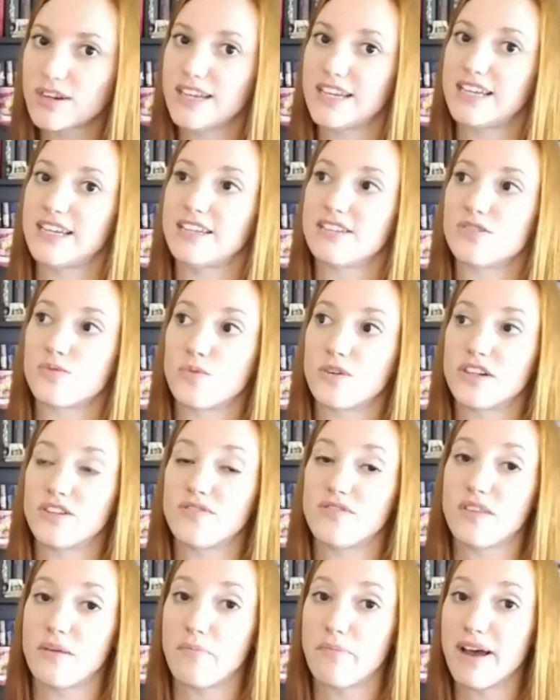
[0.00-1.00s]
It is one
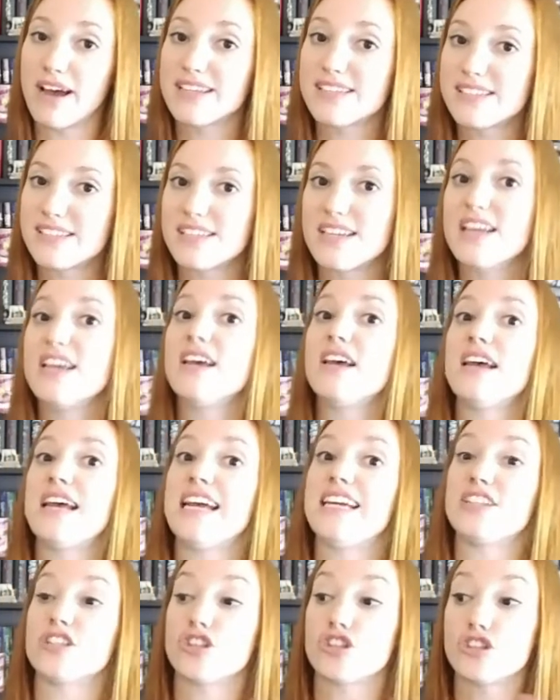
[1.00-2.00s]
of the best.
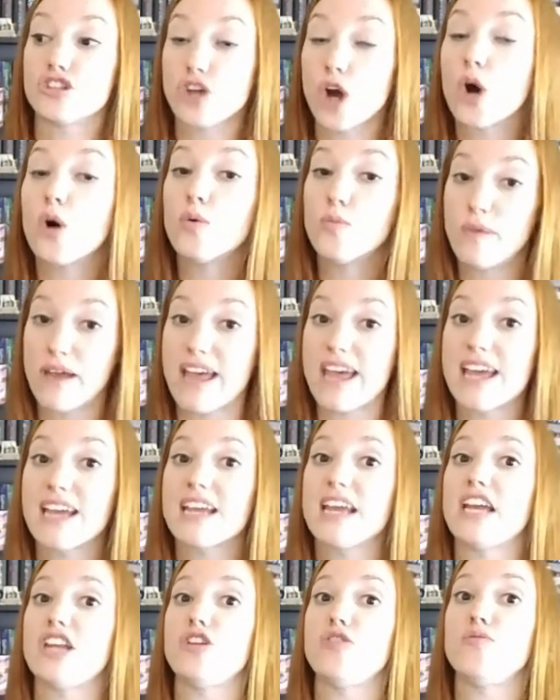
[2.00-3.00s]
It's so big,
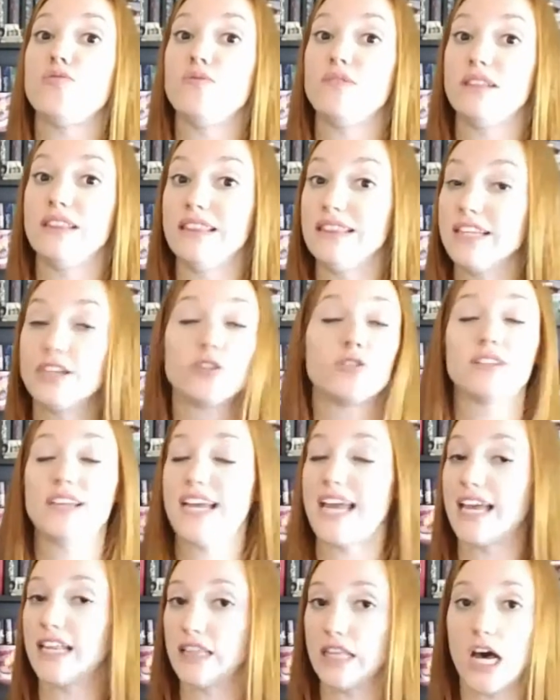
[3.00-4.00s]
you literally
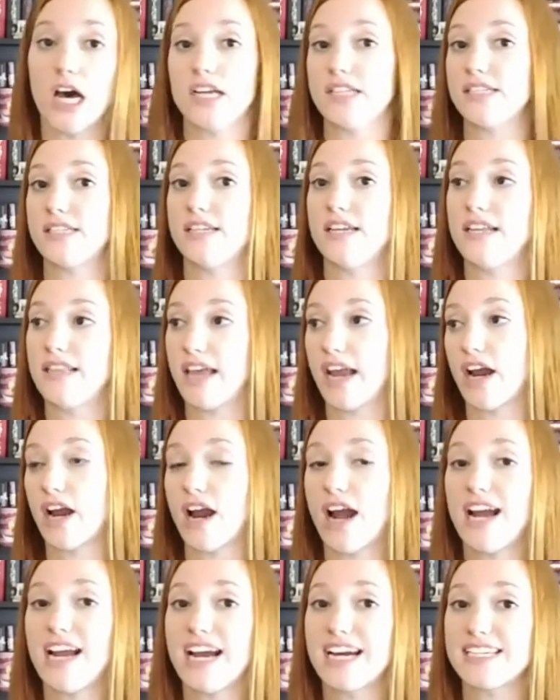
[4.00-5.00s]
get lost in there.
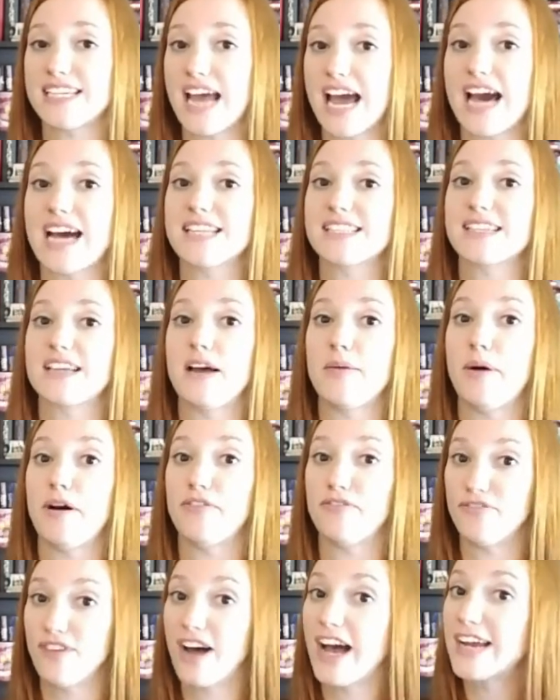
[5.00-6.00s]
I had to ask
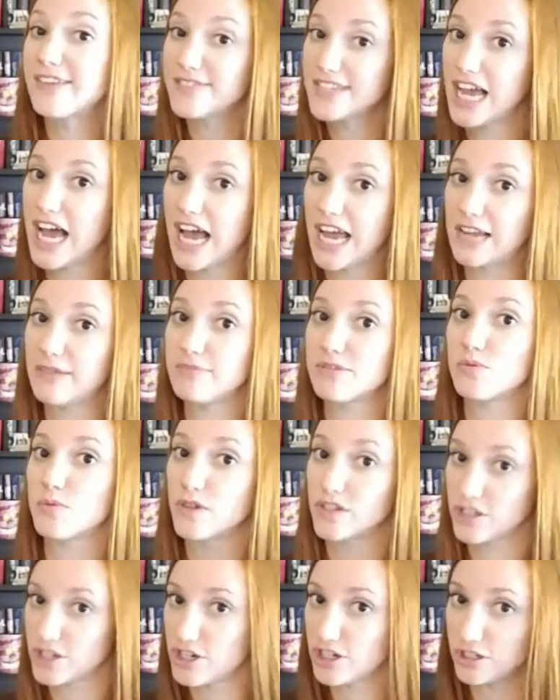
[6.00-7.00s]
about 5 times where
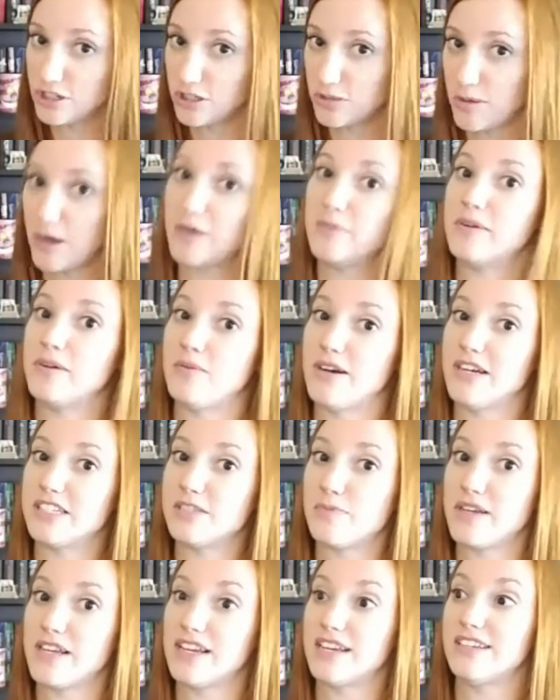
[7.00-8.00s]
the children's department was
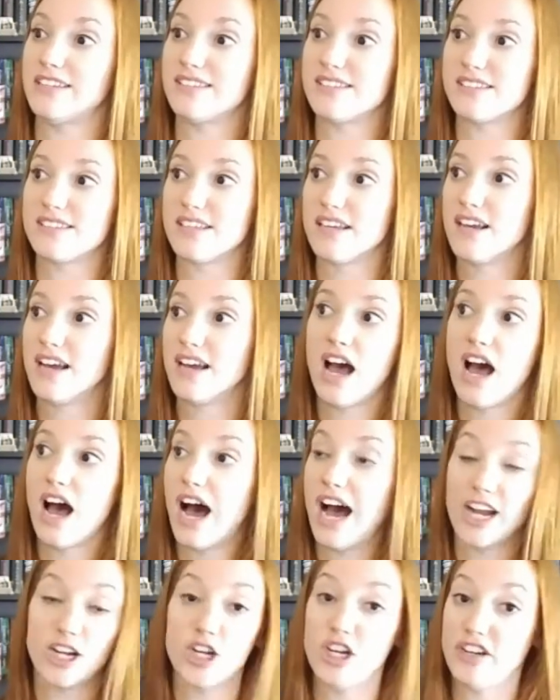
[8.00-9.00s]
because
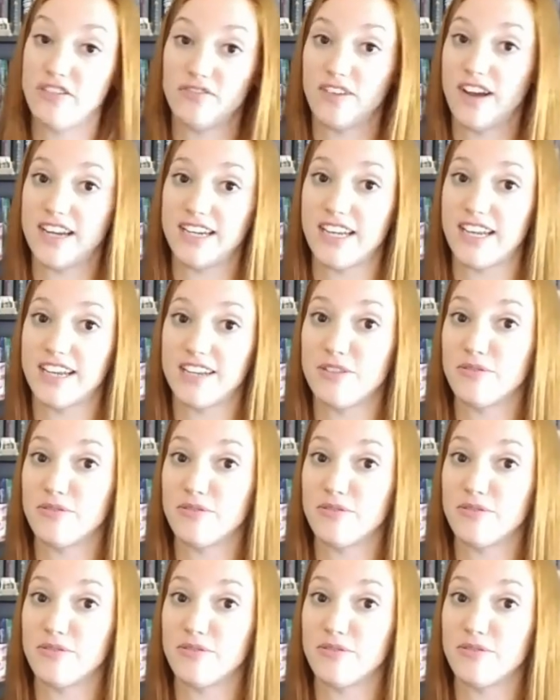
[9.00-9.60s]
I couldn't find it.